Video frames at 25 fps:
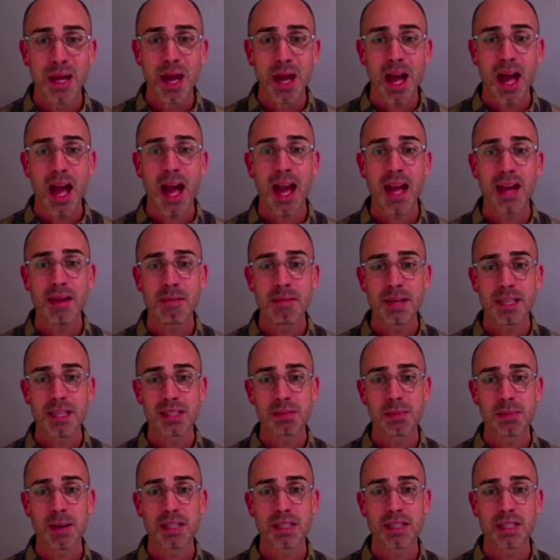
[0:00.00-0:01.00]
I am
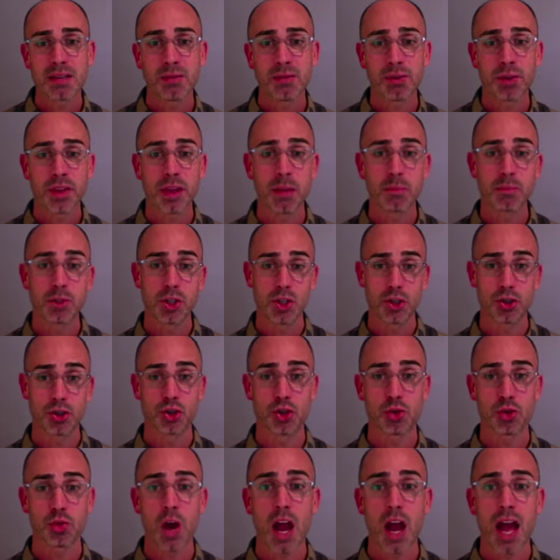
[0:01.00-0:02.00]
expecting for them to
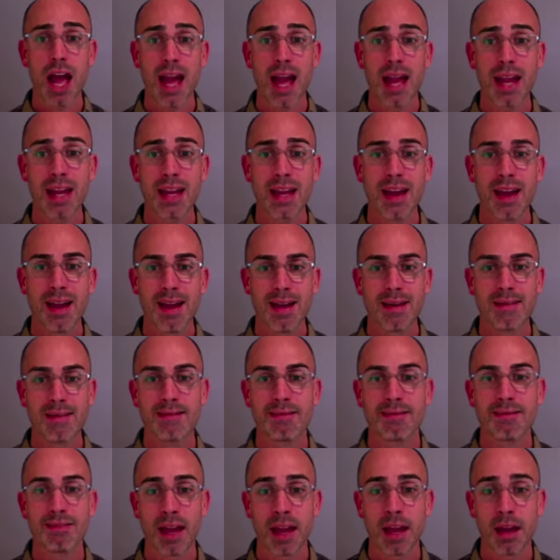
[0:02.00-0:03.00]
try and
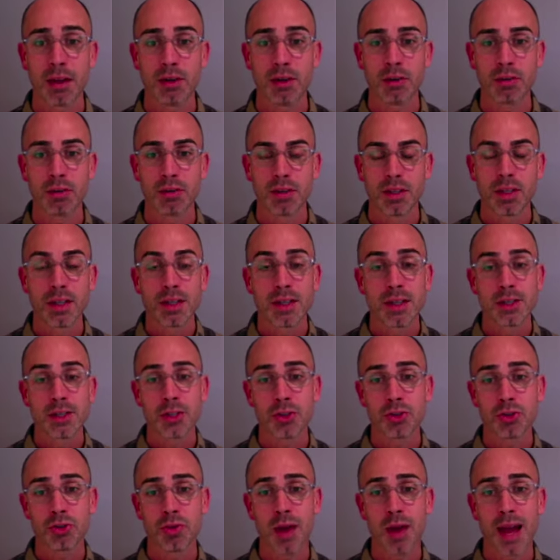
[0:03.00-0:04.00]
fail, to
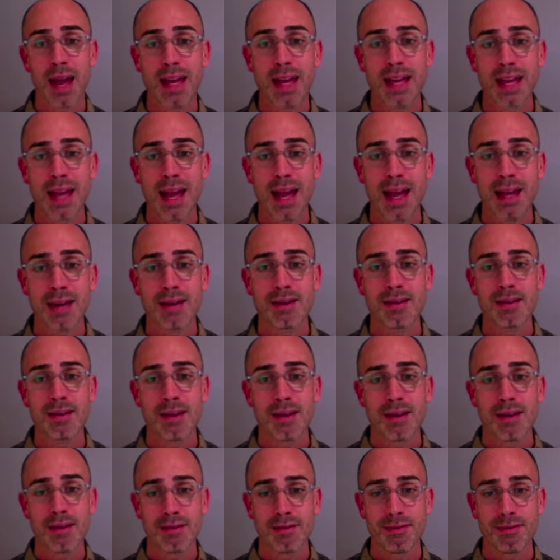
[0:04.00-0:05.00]
try again,
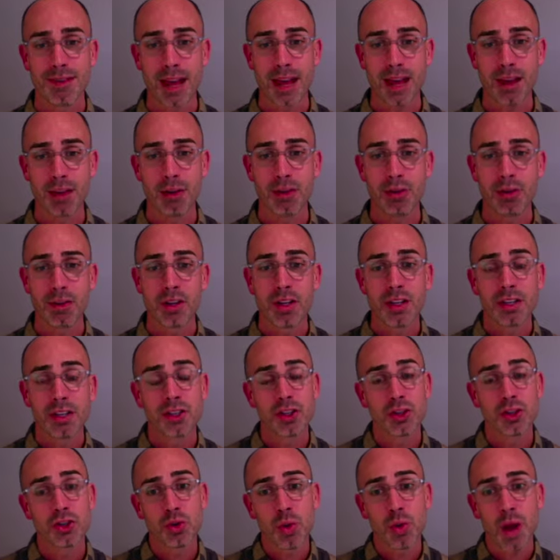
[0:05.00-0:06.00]
fail, to
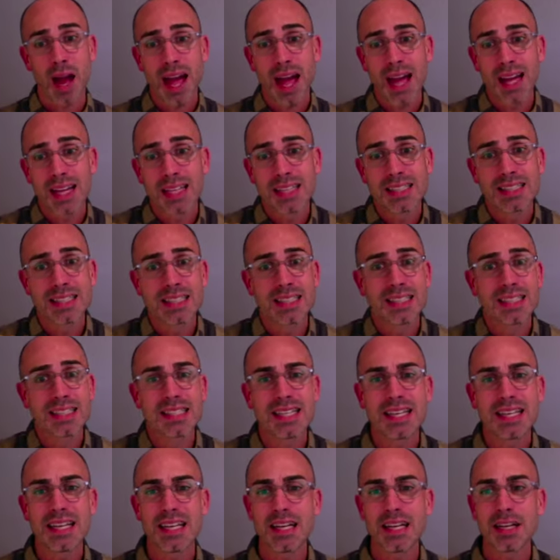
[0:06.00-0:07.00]
try,
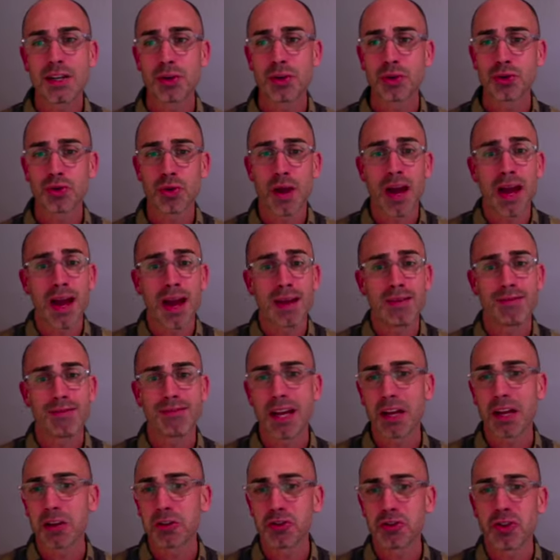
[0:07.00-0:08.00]
succeed, try,
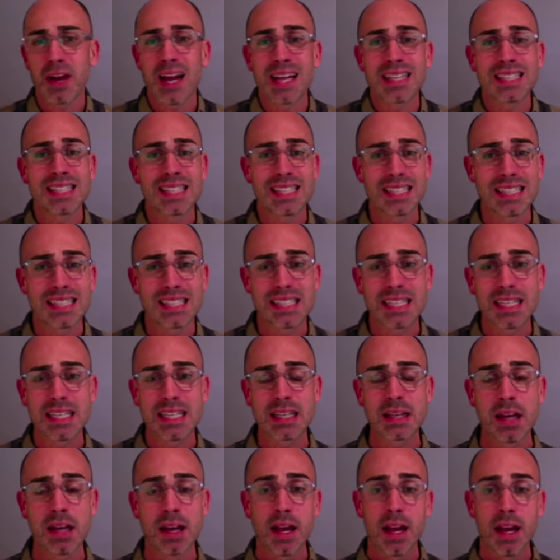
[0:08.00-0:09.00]
fail, try, succeed,
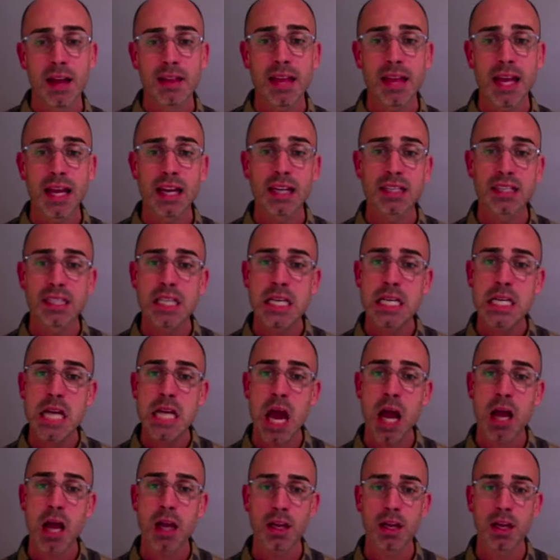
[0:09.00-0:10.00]
that it's
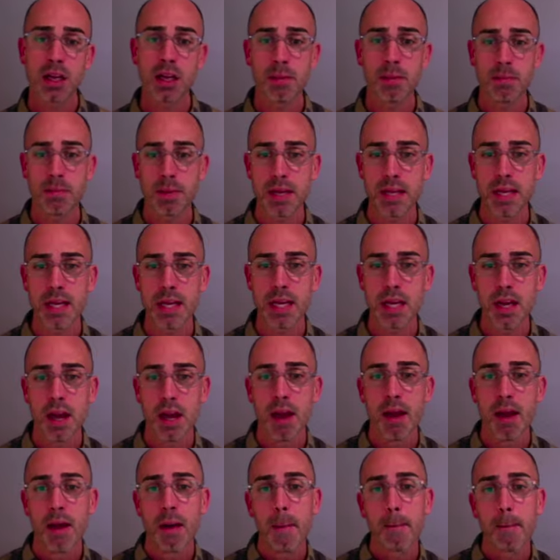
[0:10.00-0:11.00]
not going to be
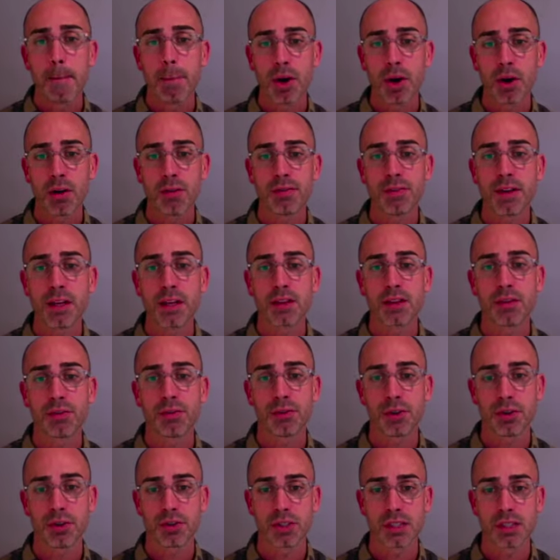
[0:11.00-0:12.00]
perfect the
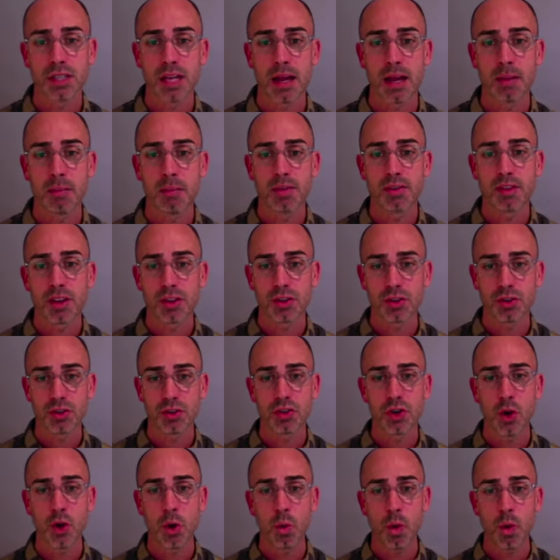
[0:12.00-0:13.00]
first time, that there's
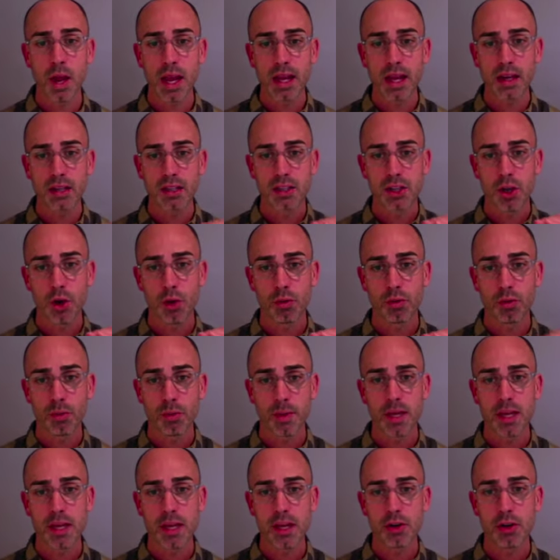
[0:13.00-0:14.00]
no way to go from
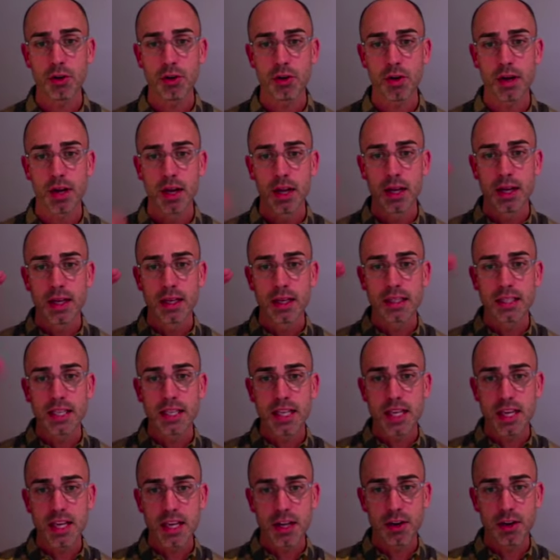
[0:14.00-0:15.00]
here to
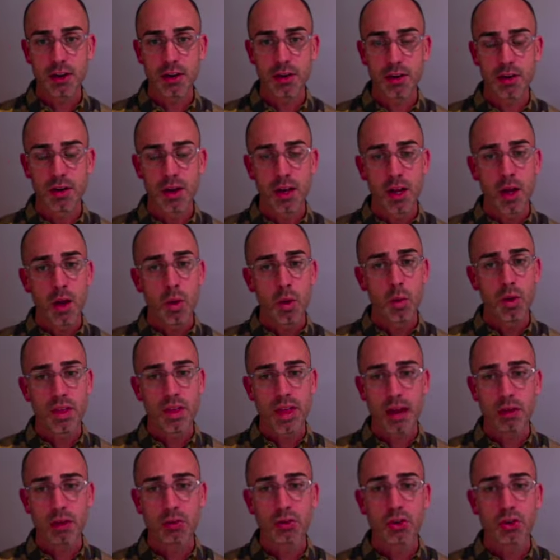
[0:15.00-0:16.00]
here
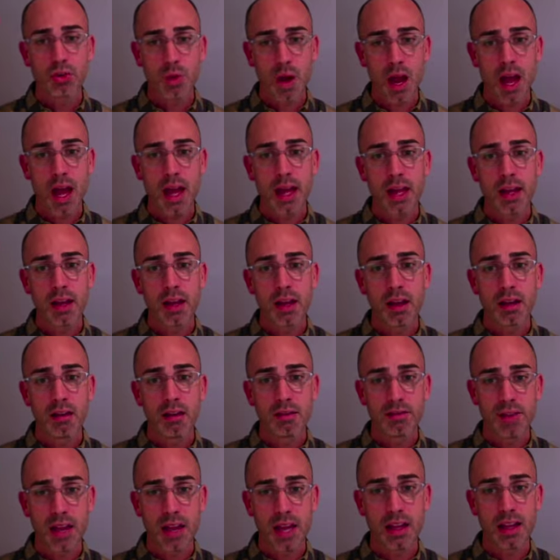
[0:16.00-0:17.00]
without trying,
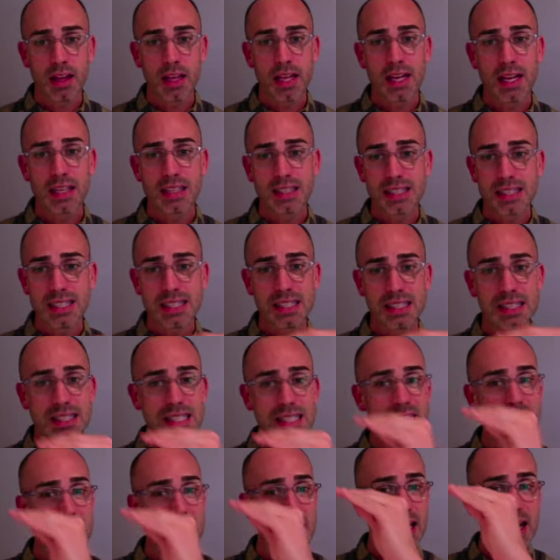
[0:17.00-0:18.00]
failing, and
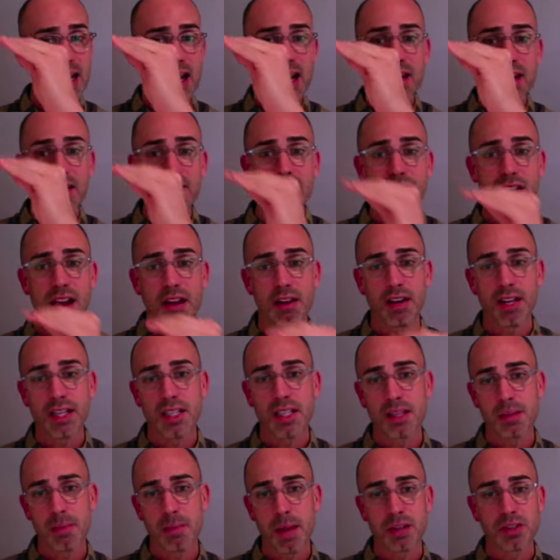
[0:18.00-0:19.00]
succeeding in various
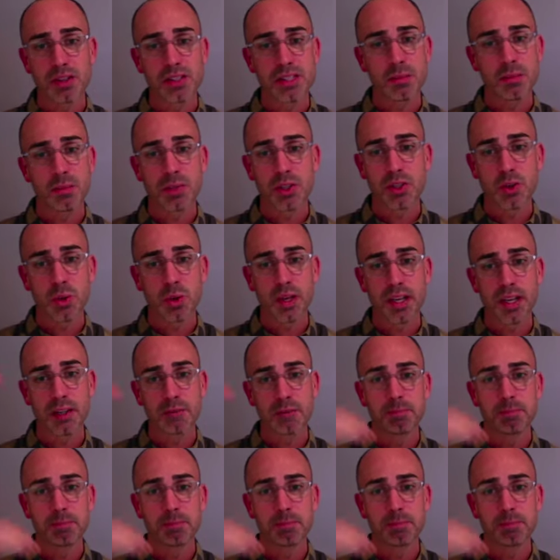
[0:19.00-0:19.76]
amounts in between.